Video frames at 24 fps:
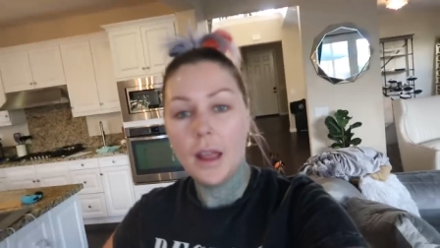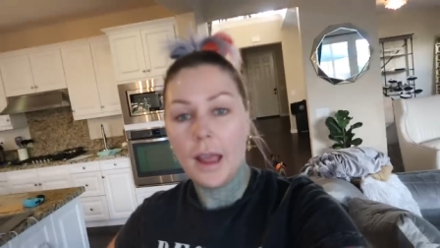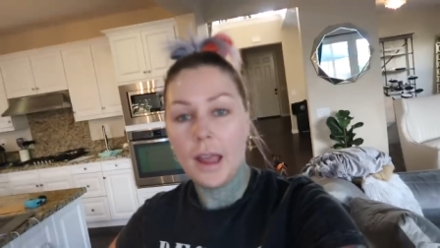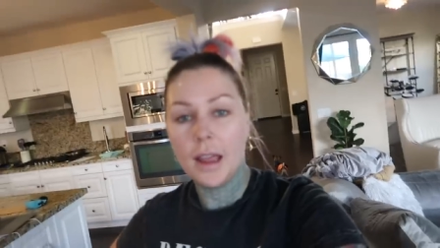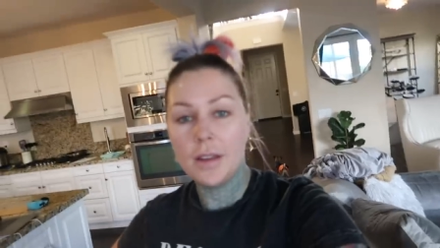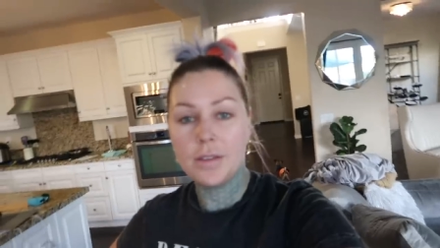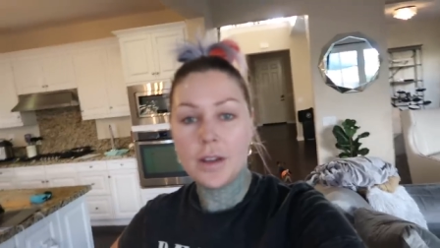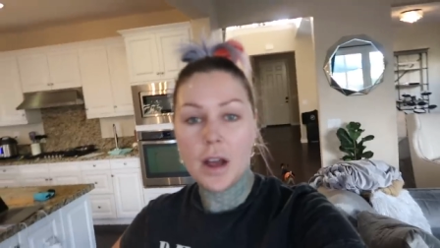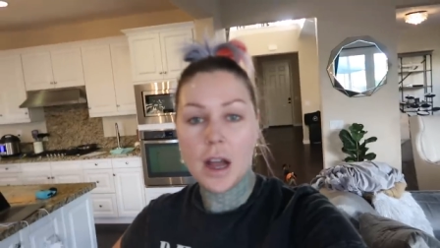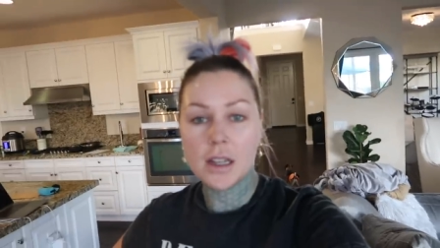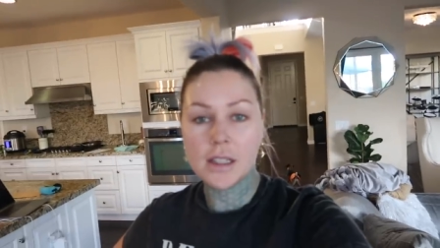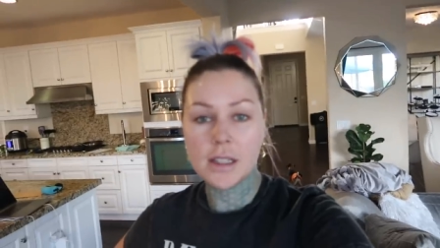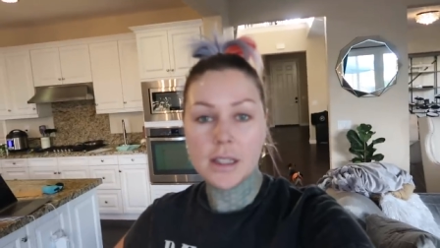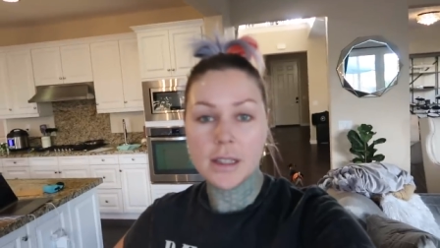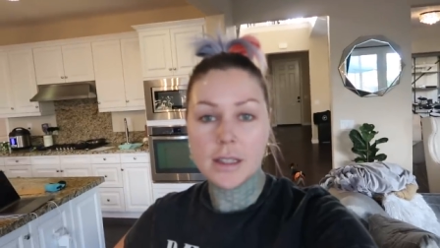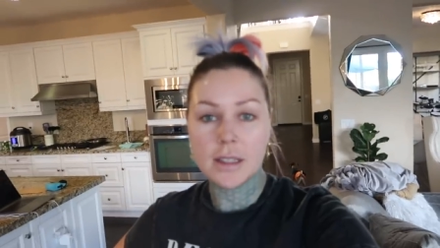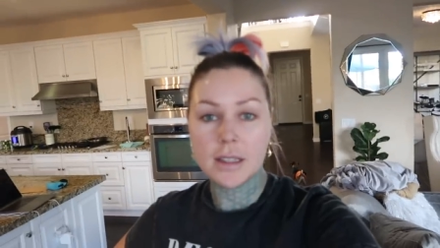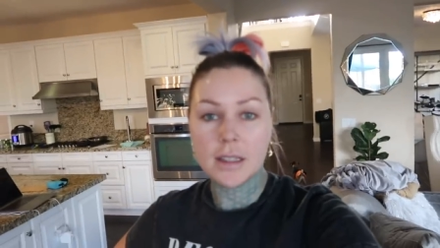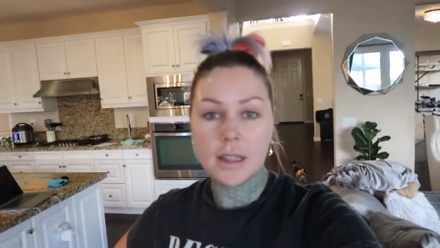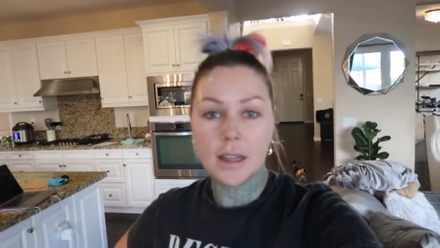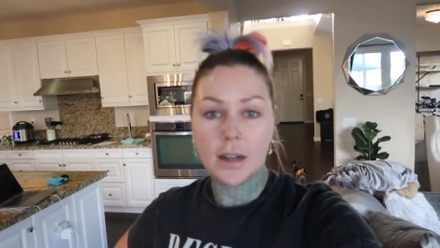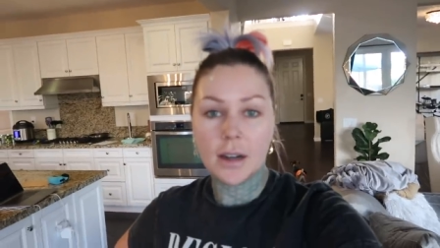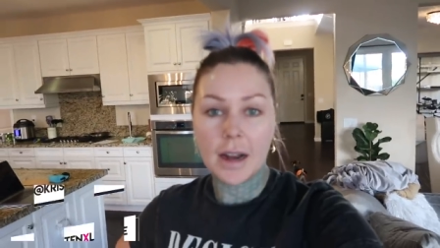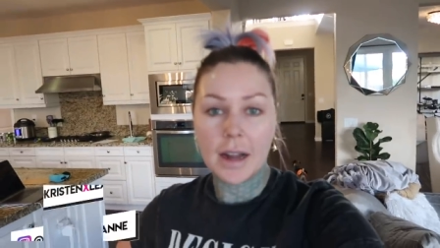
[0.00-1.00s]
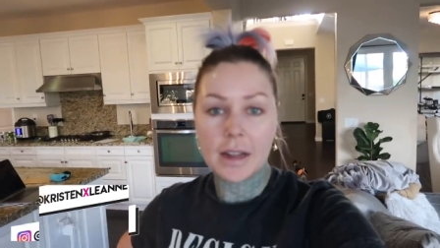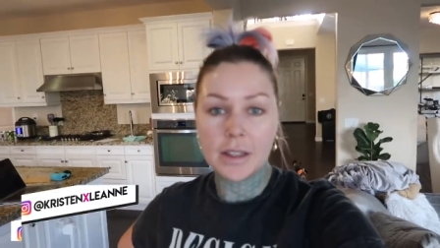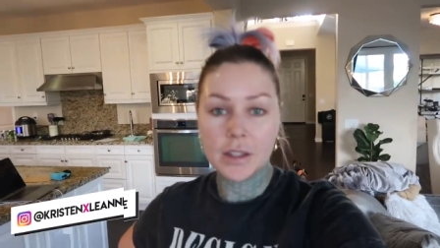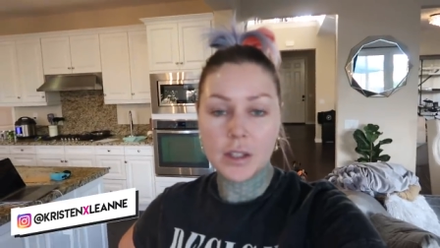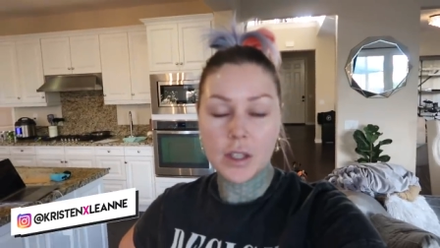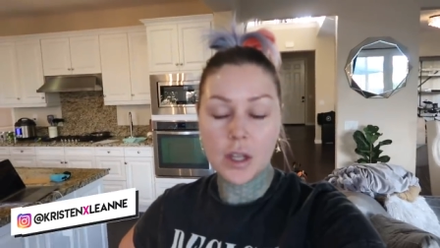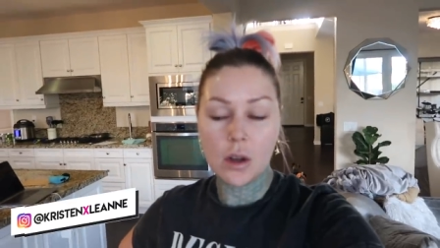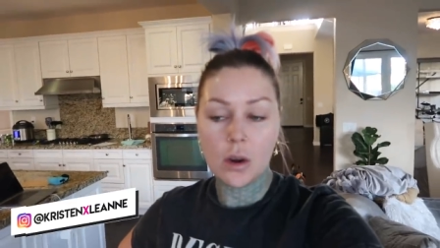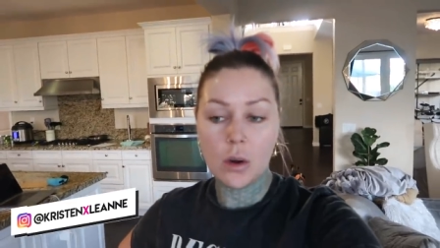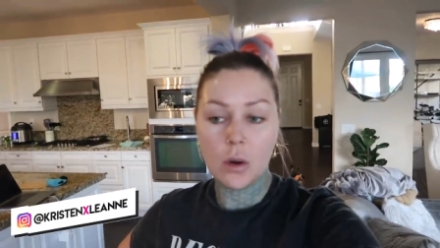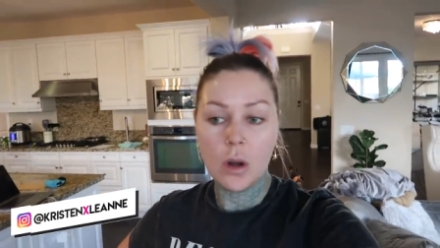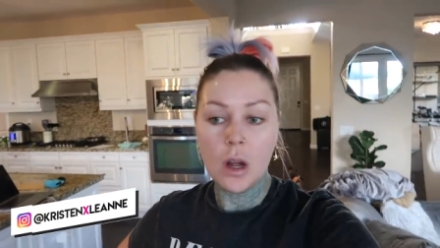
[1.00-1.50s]
Hey Foxes, all right,
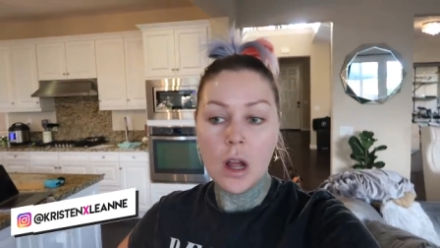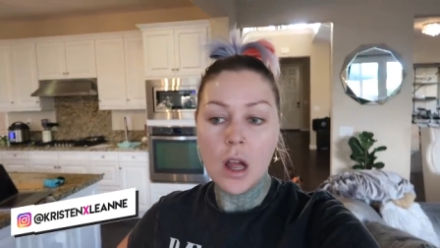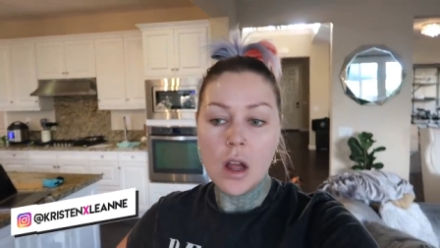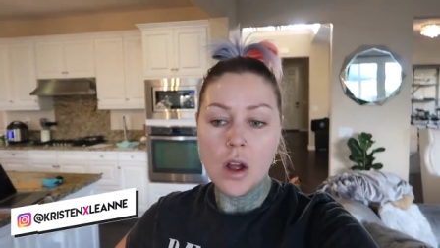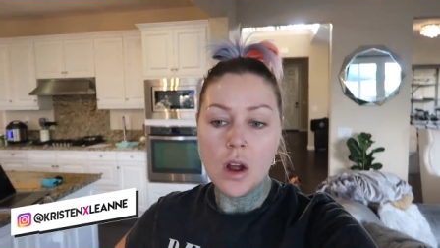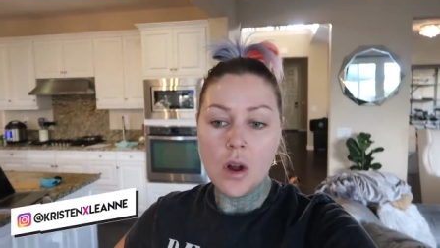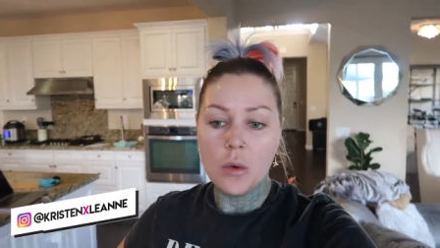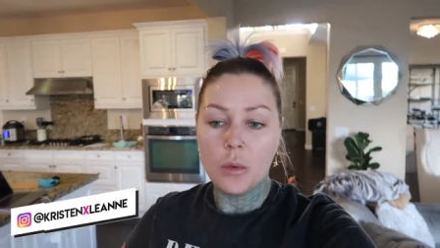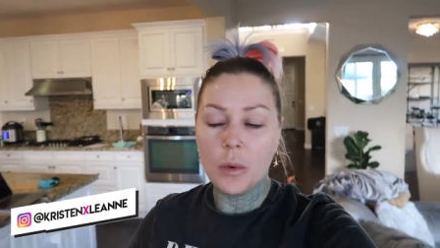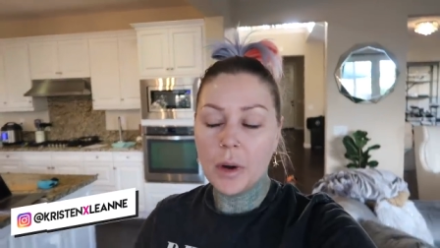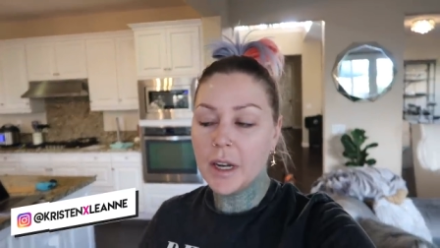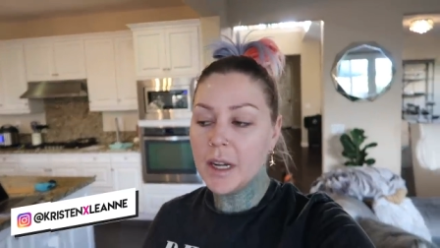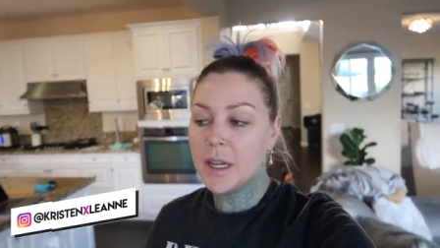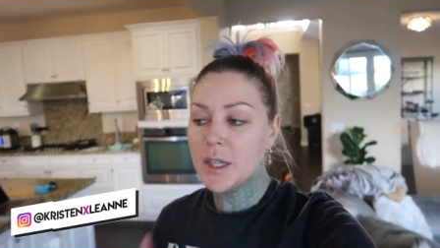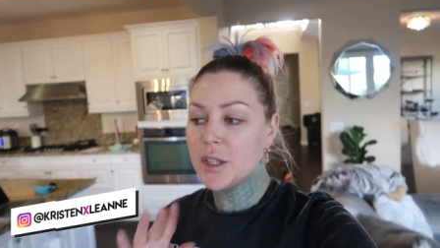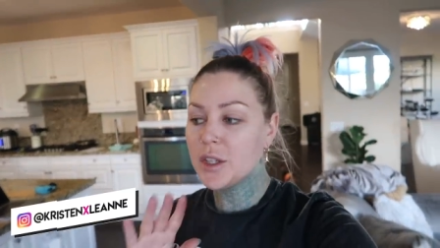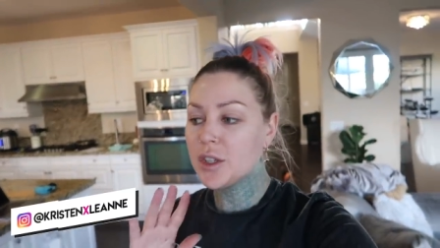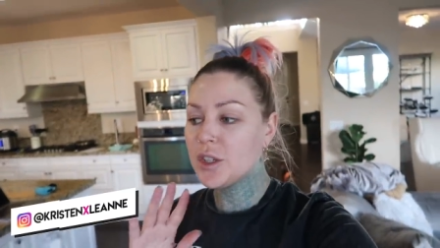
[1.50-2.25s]
so we're gonna